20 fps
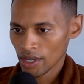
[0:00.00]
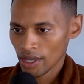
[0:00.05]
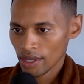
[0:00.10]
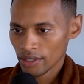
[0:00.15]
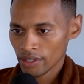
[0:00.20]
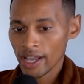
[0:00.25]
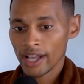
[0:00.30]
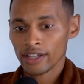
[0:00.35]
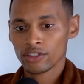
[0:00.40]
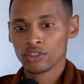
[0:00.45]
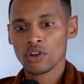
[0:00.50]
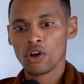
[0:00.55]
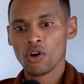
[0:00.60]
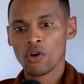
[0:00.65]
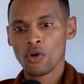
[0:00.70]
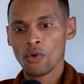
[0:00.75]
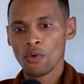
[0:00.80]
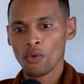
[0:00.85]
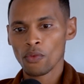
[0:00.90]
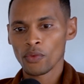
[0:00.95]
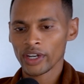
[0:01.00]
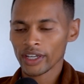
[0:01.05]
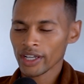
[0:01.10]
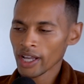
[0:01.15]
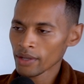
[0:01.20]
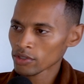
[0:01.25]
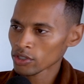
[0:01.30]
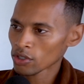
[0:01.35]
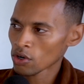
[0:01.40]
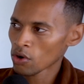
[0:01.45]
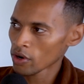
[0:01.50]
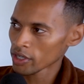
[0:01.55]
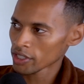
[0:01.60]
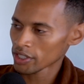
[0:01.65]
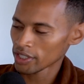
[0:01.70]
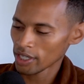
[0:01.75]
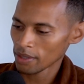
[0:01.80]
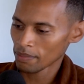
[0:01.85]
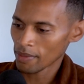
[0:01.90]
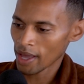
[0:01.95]
Yeah, so when it comes to
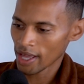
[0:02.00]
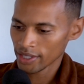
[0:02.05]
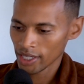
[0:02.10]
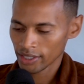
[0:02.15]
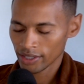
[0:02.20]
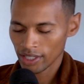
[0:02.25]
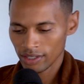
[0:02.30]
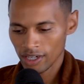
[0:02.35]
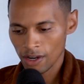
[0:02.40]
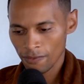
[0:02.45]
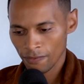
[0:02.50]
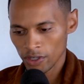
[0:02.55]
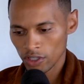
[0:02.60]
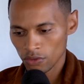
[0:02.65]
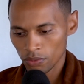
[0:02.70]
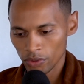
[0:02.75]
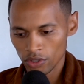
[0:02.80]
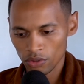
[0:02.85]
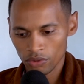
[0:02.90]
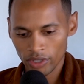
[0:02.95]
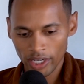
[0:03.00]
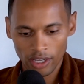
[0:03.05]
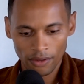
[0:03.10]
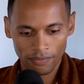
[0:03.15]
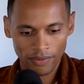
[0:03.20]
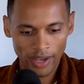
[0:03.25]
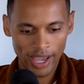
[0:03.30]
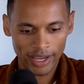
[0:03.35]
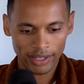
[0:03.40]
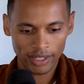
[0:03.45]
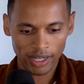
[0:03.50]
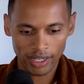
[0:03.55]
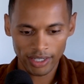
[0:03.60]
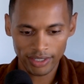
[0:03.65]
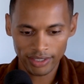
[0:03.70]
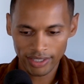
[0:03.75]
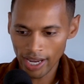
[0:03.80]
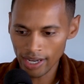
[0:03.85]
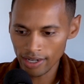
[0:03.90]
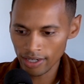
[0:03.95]
courtship, I think the difference when you think of like
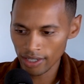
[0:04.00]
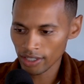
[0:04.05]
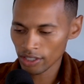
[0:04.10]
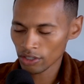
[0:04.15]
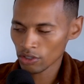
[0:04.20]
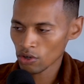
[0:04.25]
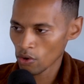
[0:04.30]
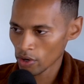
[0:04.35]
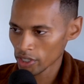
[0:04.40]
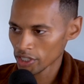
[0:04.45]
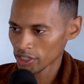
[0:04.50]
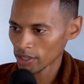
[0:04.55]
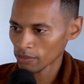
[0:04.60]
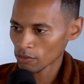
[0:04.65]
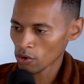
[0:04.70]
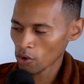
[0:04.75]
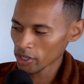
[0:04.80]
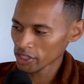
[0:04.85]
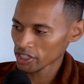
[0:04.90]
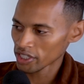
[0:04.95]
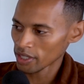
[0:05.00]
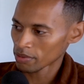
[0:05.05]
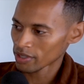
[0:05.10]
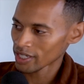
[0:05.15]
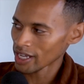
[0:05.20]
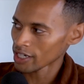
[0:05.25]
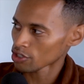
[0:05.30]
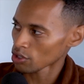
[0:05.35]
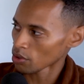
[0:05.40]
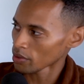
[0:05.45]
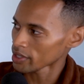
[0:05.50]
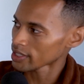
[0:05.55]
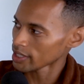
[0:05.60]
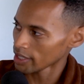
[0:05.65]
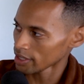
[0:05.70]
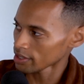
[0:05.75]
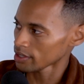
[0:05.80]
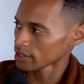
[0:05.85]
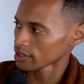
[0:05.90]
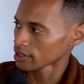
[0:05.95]
dating and courtship sets your
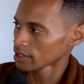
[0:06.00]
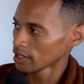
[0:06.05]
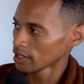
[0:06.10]
intention.